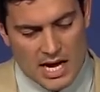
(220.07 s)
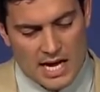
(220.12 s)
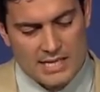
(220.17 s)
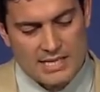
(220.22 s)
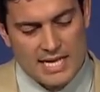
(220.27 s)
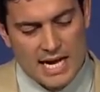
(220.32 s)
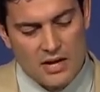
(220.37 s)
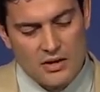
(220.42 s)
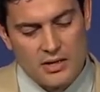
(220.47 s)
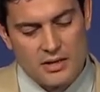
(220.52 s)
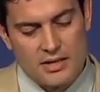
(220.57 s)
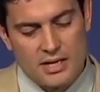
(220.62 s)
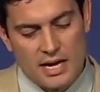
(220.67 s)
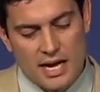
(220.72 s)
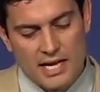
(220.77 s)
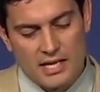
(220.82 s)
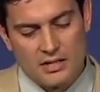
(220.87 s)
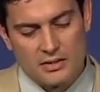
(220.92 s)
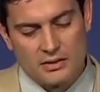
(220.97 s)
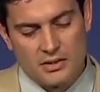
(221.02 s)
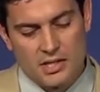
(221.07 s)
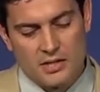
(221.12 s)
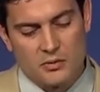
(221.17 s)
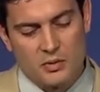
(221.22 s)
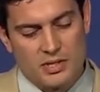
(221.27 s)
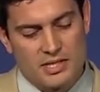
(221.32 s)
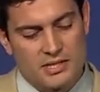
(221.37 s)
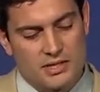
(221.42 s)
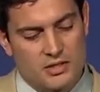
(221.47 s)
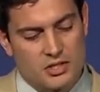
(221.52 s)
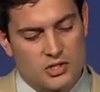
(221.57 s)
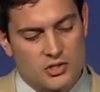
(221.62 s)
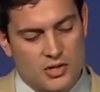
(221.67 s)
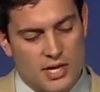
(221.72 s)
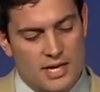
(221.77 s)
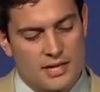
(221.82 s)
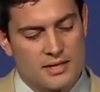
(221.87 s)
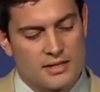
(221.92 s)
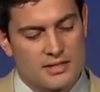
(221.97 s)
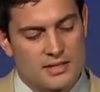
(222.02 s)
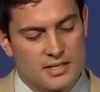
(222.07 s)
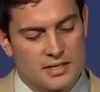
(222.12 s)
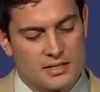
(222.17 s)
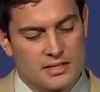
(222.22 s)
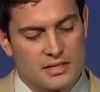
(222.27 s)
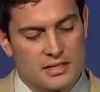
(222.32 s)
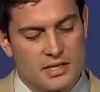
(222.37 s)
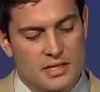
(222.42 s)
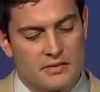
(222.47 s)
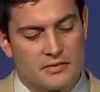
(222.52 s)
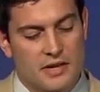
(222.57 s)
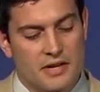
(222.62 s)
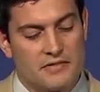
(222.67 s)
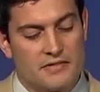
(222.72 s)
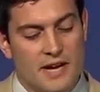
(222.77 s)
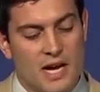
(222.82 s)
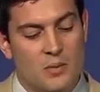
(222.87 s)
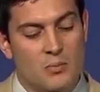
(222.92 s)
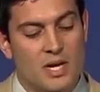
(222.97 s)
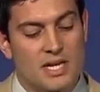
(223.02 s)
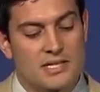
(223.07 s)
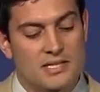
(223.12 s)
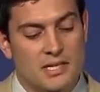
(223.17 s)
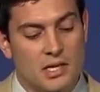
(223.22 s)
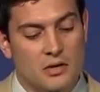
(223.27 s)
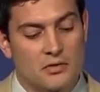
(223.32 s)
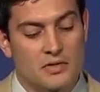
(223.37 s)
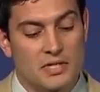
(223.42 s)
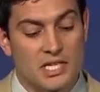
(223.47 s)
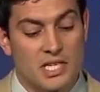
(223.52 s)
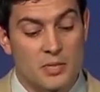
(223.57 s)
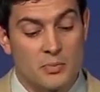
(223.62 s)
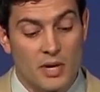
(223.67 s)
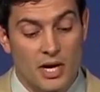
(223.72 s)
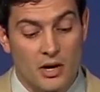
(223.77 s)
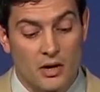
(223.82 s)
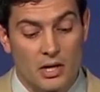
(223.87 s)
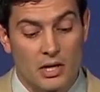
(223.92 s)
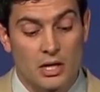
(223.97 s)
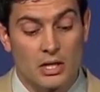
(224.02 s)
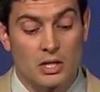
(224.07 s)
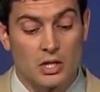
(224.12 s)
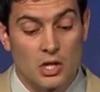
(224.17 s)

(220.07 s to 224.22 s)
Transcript: I doubted that I could live with such strength and dignity if I found myself in Kibera